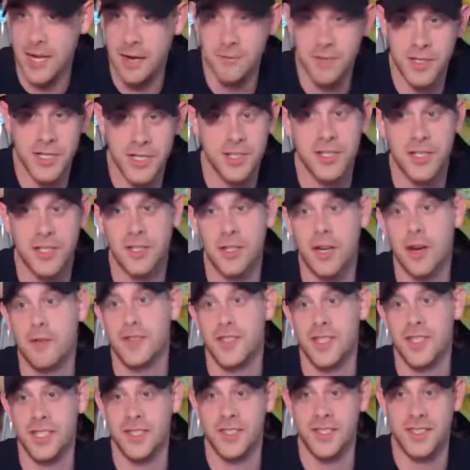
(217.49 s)
Machines, the Claw
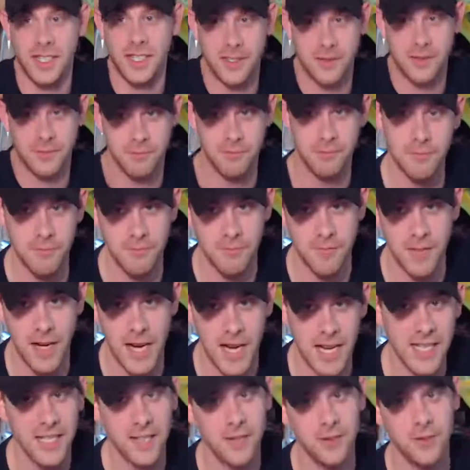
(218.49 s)
Machine says,
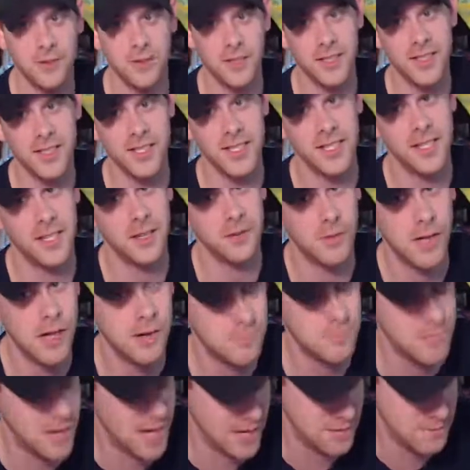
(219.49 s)
I hear Lissy
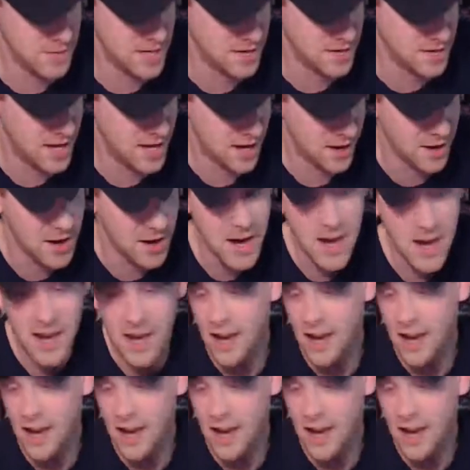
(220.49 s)
Noel might be there.